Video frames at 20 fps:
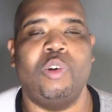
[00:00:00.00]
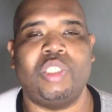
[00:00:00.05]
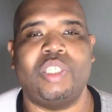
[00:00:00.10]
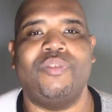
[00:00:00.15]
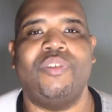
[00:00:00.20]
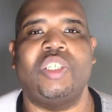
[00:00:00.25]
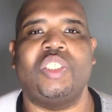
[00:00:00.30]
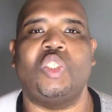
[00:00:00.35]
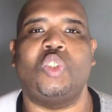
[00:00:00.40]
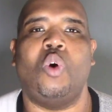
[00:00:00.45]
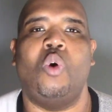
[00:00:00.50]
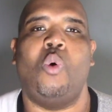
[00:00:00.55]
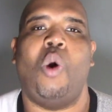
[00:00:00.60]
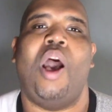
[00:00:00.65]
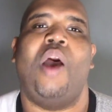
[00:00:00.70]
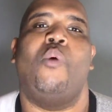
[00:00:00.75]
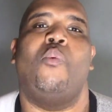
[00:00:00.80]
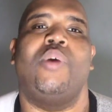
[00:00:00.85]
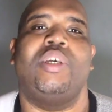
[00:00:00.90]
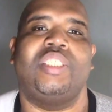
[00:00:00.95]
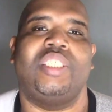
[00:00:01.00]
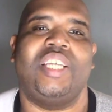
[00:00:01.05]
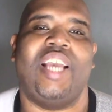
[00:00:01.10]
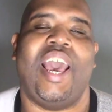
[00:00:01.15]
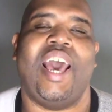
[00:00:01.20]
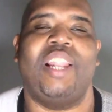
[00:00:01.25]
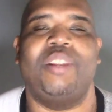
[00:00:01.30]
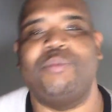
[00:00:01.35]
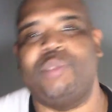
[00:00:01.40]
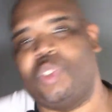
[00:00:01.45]
of us saw how Wednesday
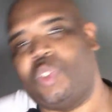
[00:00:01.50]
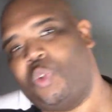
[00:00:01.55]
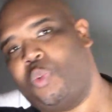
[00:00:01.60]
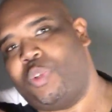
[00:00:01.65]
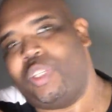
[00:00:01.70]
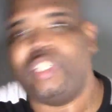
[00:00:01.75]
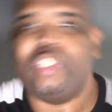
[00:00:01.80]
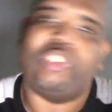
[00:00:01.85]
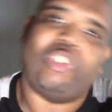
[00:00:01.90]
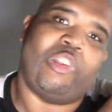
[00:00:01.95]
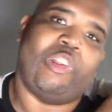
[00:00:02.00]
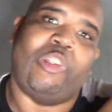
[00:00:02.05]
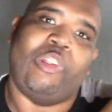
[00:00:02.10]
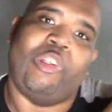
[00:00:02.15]
Addams was doing this